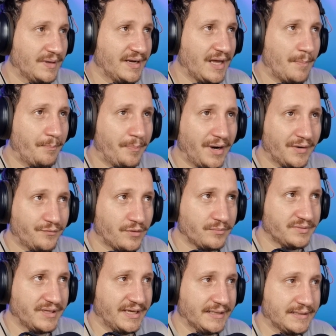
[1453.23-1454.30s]
But apart
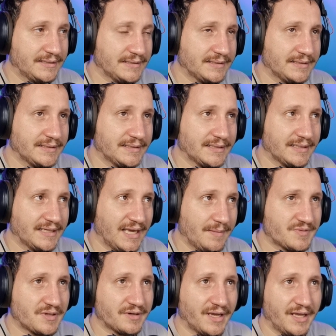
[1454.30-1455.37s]
from that,
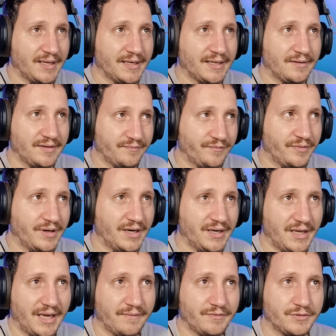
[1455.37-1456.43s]
games are getting
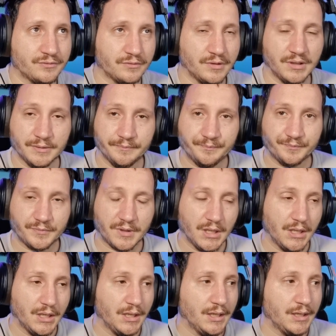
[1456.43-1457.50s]
very heavy to run.
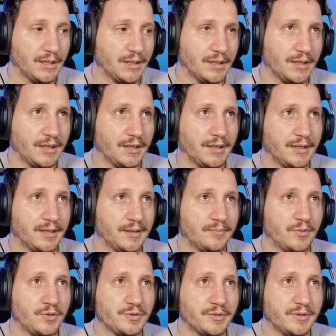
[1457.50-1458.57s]

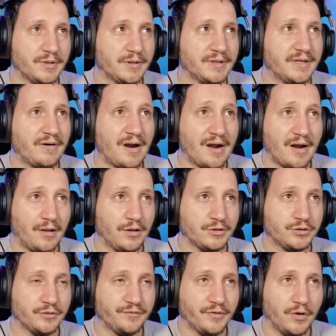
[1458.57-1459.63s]
There are a
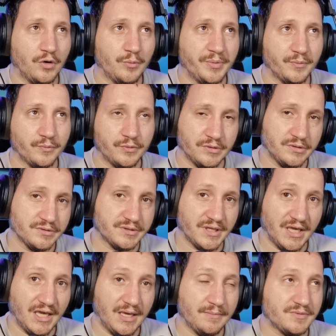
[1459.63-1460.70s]
lot of open world
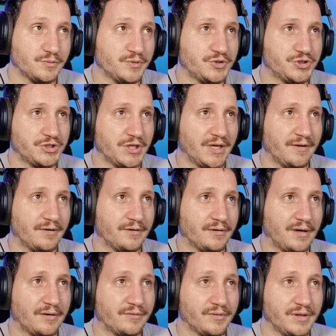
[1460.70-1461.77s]
games which
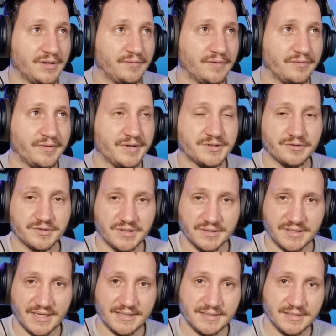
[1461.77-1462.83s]
are really resource
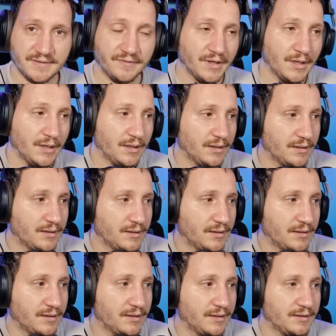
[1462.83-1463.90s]
intensive.
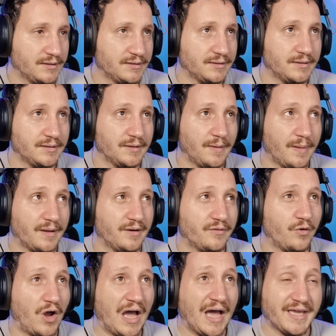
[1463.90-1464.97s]

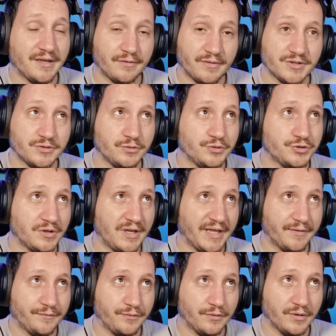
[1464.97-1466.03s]
Higher resolution
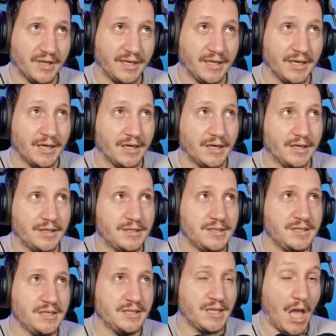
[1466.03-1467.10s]
like 4K
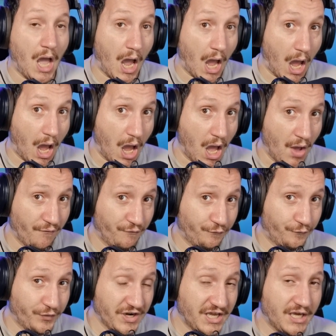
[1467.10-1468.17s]
need a
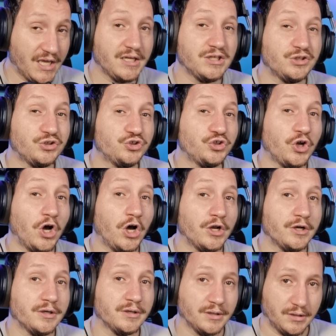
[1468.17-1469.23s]
freaking
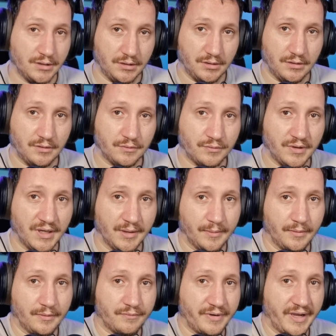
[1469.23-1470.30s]
ton of
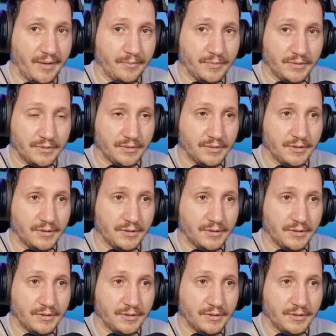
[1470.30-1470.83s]
RAM.